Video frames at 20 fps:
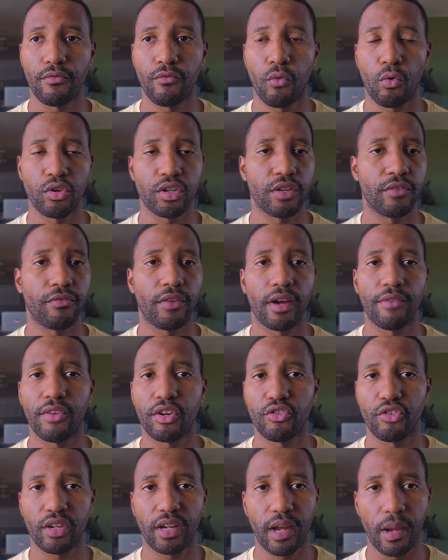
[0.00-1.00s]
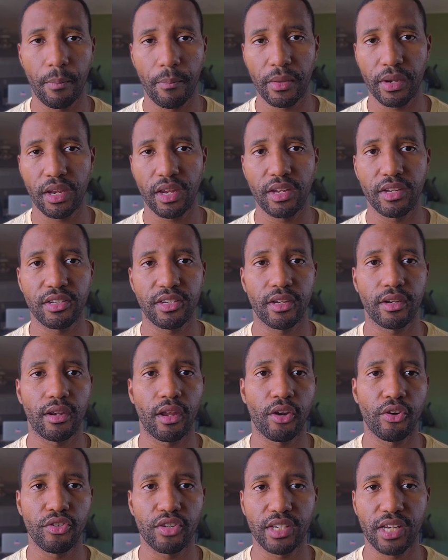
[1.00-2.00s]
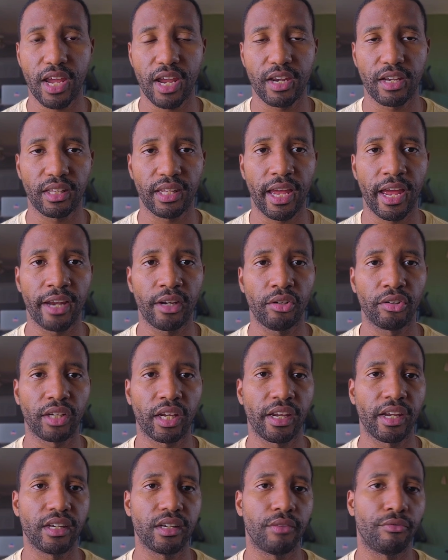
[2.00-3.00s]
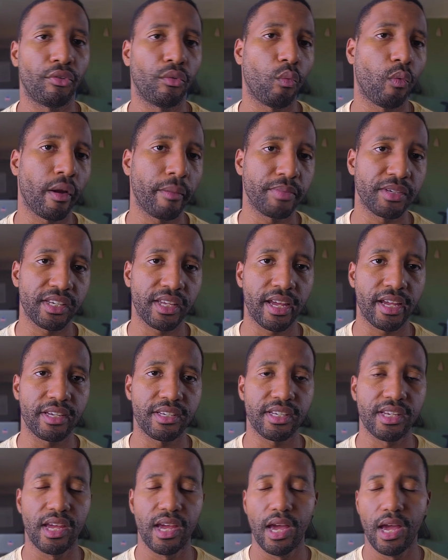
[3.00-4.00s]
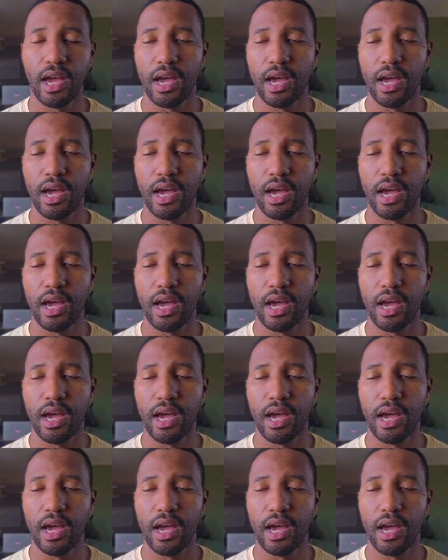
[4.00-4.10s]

Fortune 500 companies and understanding that, looking at different websites